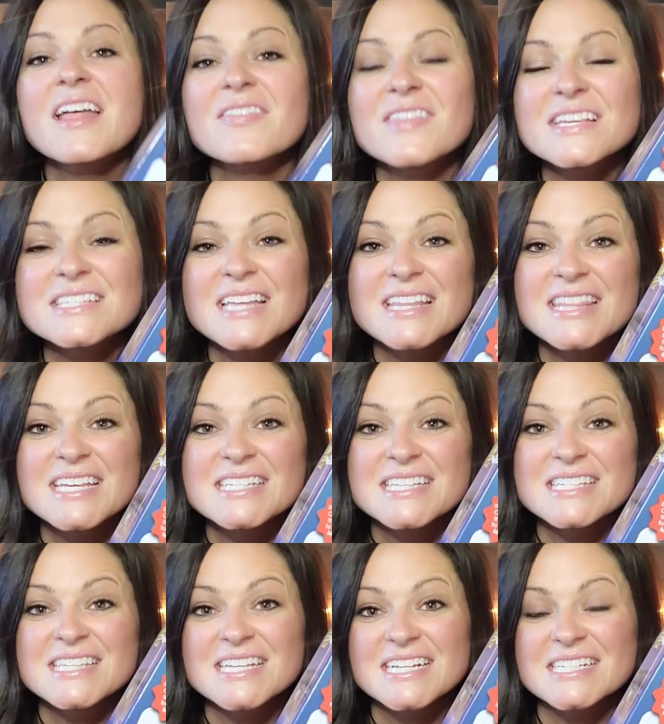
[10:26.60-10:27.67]
They said this
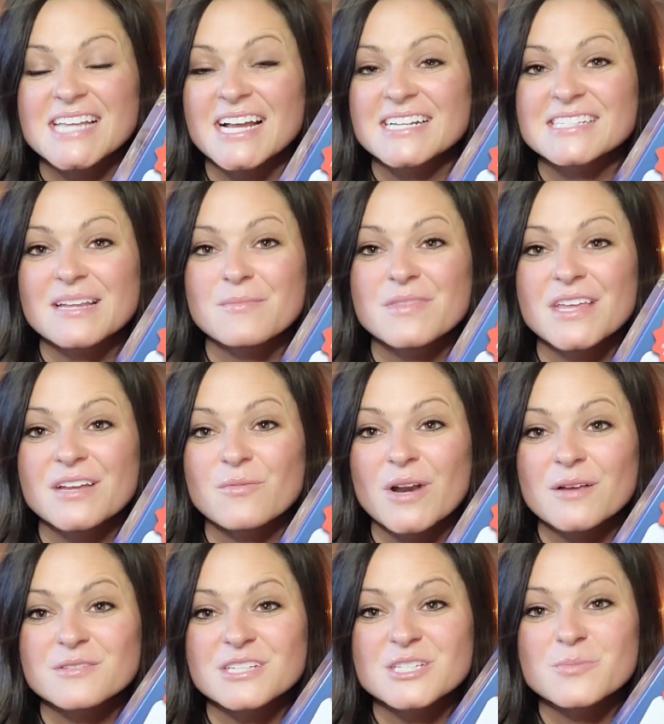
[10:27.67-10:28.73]
is the exact same thing. When I
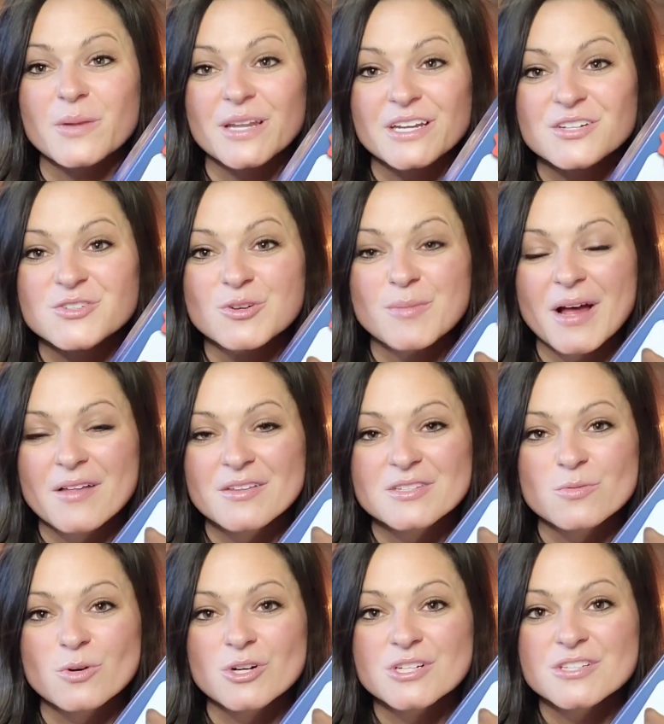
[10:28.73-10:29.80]
was explaining to them how this
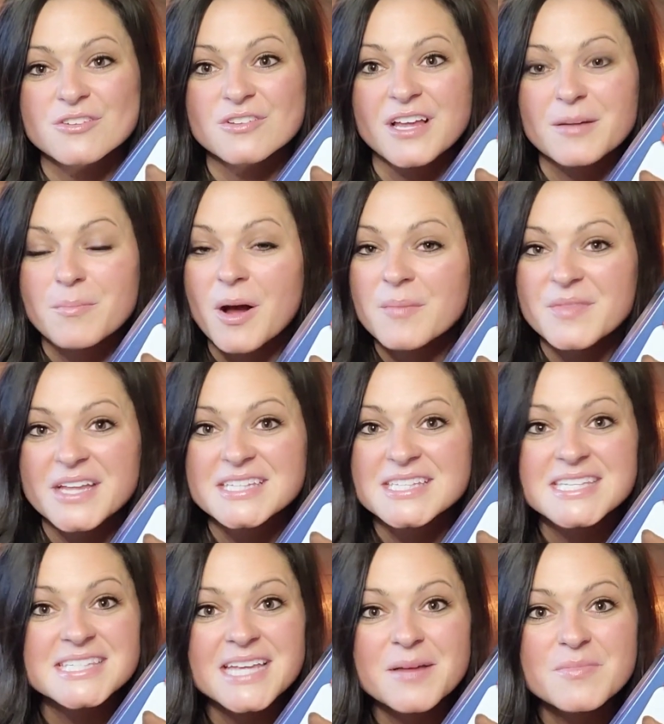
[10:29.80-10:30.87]
works, they're like, Mom, that's the
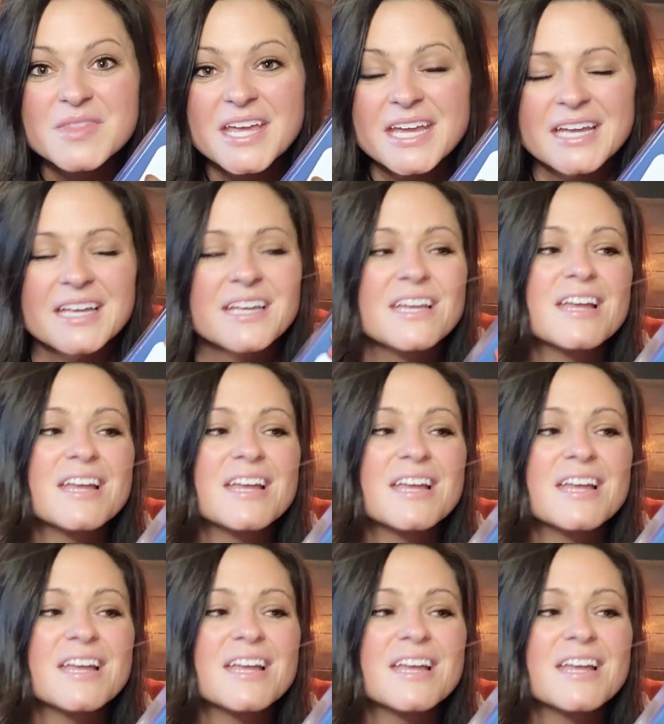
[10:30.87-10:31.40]
same thing.